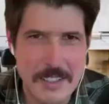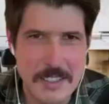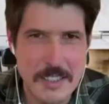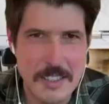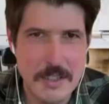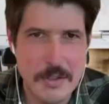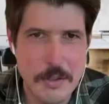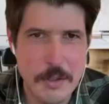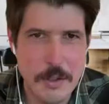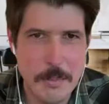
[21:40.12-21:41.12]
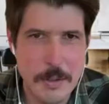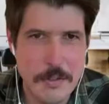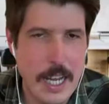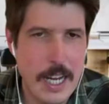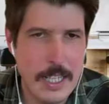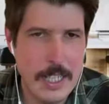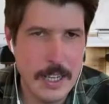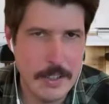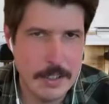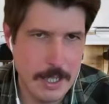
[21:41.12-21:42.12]
Does Form provide
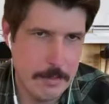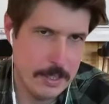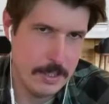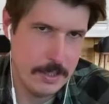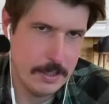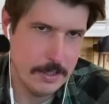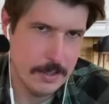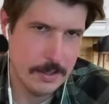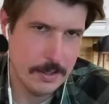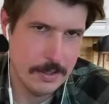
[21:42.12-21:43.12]
countertop materials?